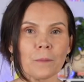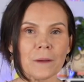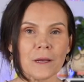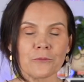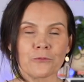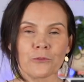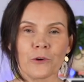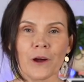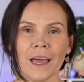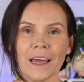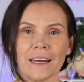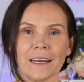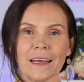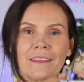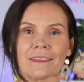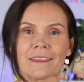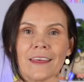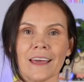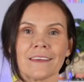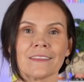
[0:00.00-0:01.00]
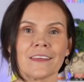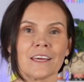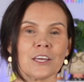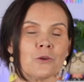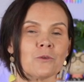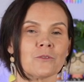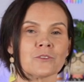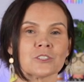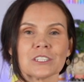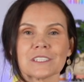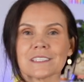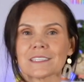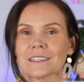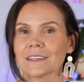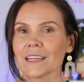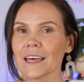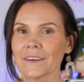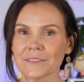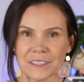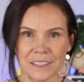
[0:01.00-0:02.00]
be afraid and think that you are just
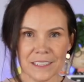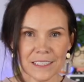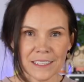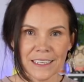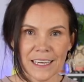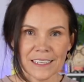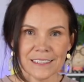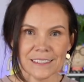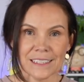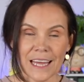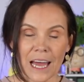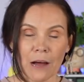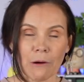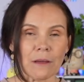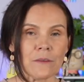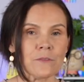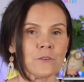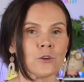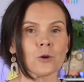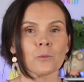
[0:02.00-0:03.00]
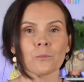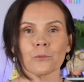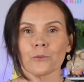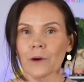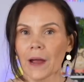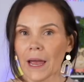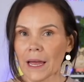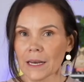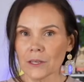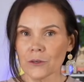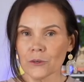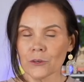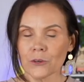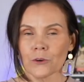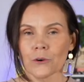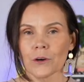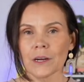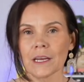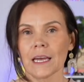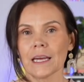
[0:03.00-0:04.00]
left in the dust now. If you're brand new to
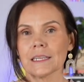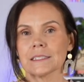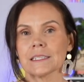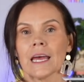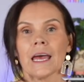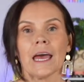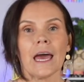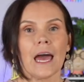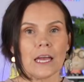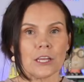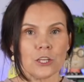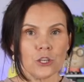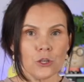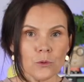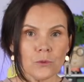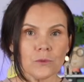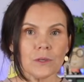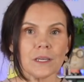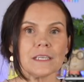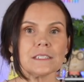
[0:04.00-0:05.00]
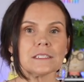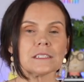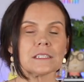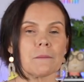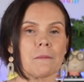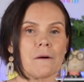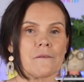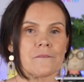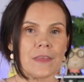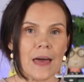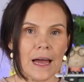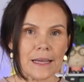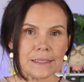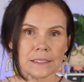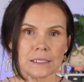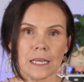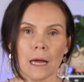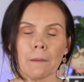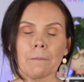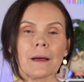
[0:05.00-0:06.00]
Cricut and you need some of that
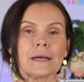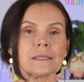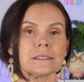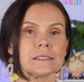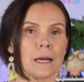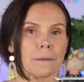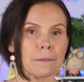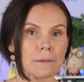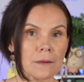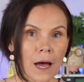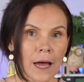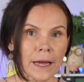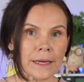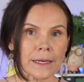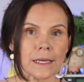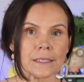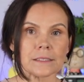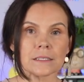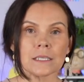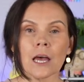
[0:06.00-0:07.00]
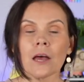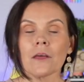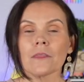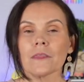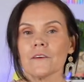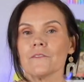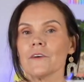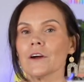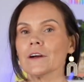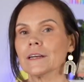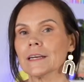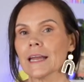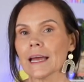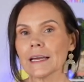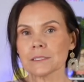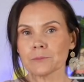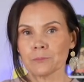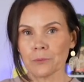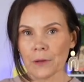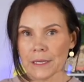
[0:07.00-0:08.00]
step-by-step guidance, the very
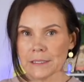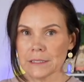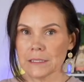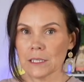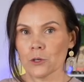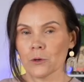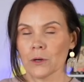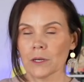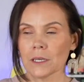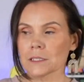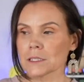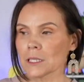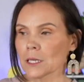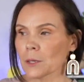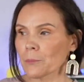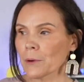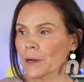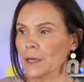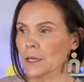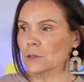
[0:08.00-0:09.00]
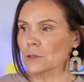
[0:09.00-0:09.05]
next place that Cricut's going to bring